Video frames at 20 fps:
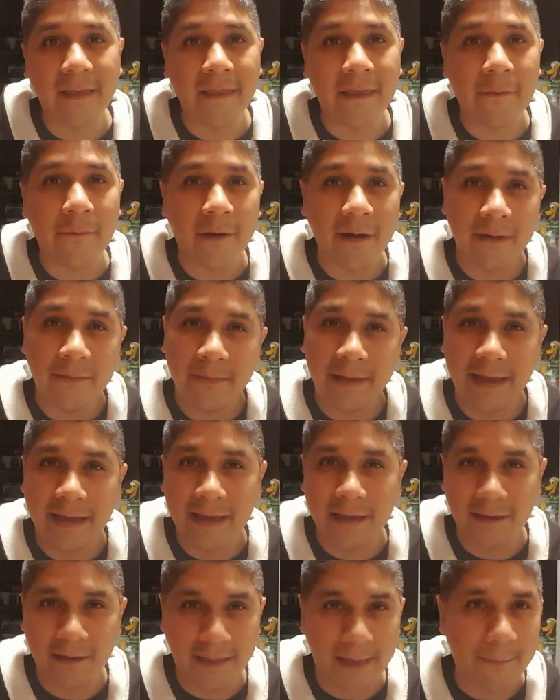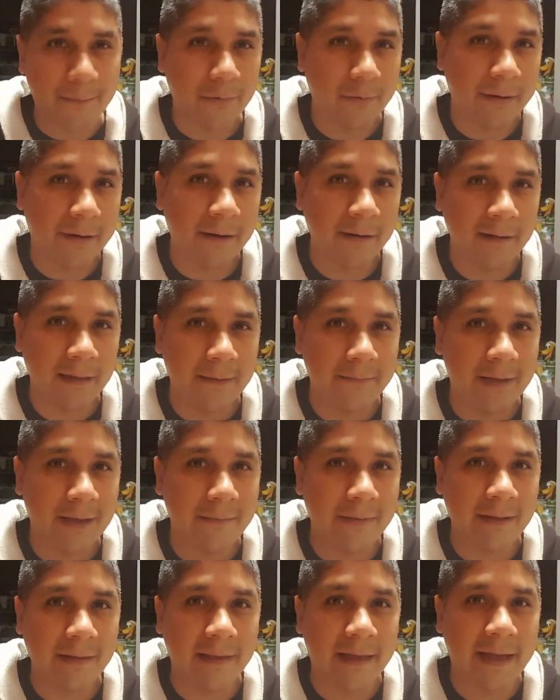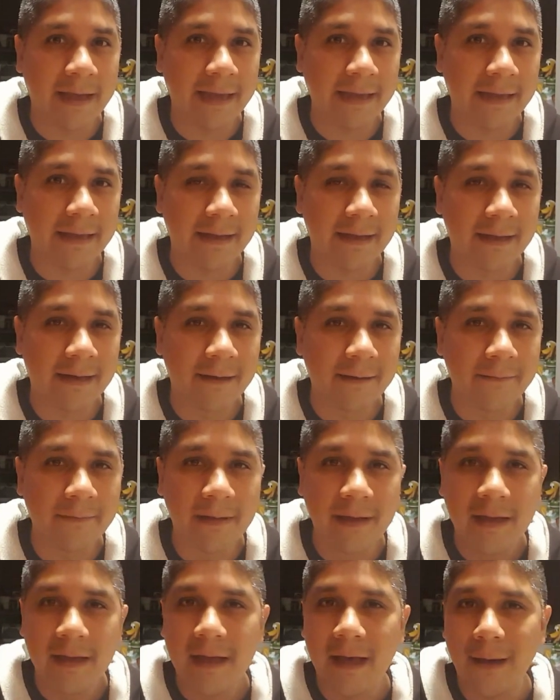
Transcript: and then they want to make it temporarily, maybe like a